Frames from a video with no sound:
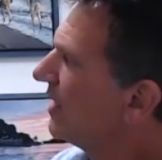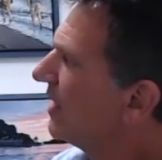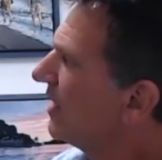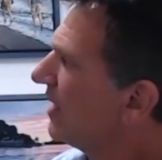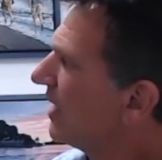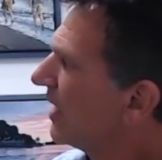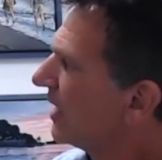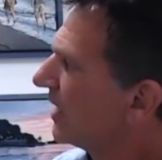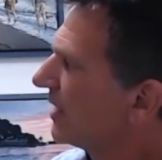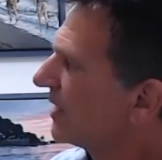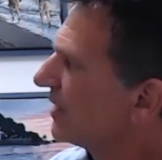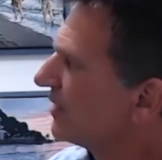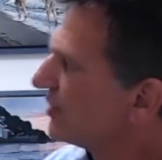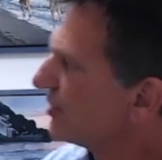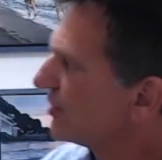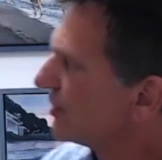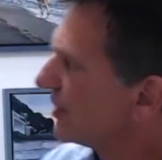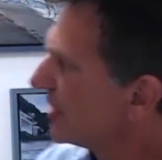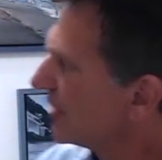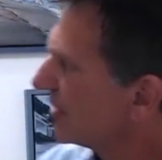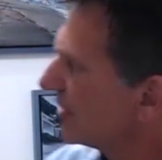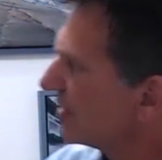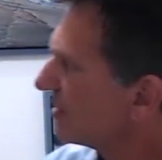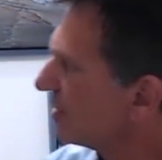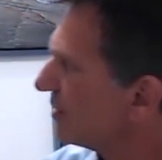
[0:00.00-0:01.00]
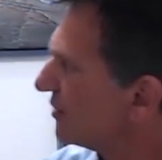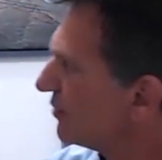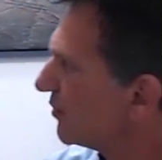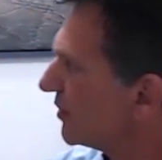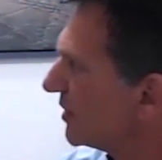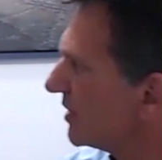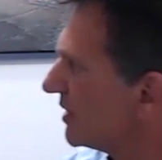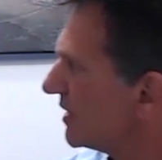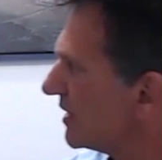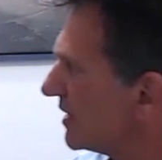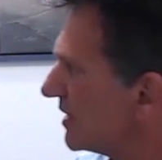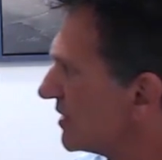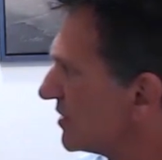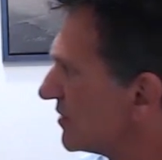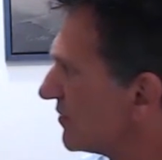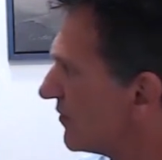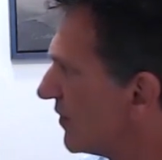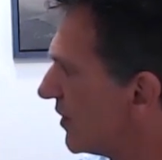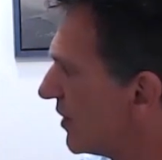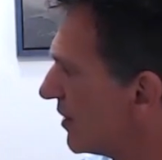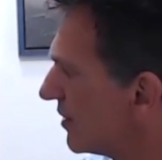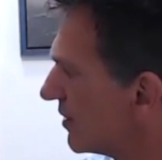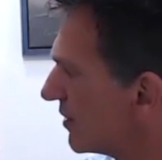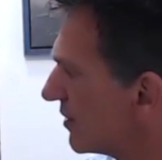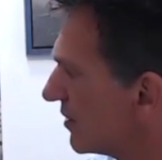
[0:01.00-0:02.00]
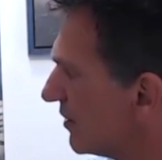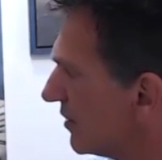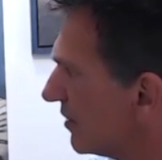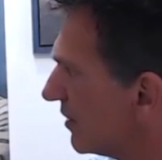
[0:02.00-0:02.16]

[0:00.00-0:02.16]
in conjunction with these vertical